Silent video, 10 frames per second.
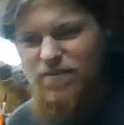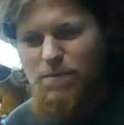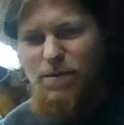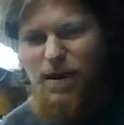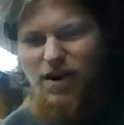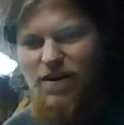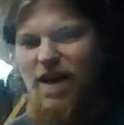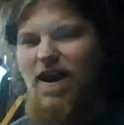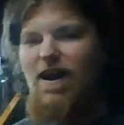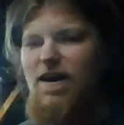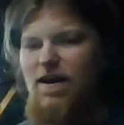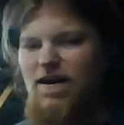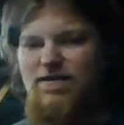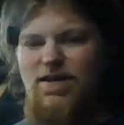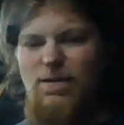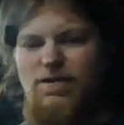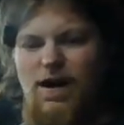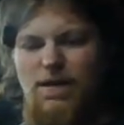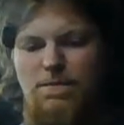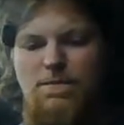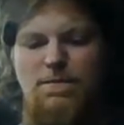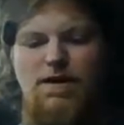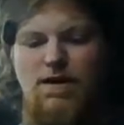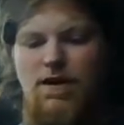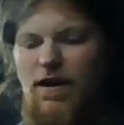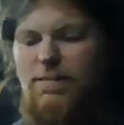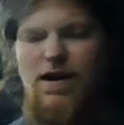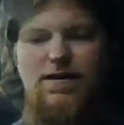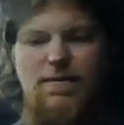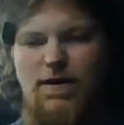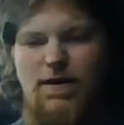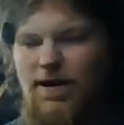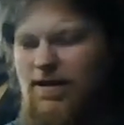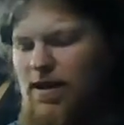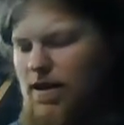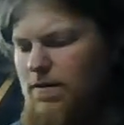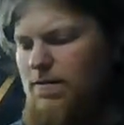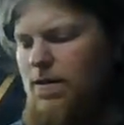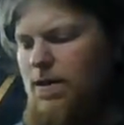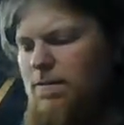Dropped the battery. Sorry about that. Might cut that out.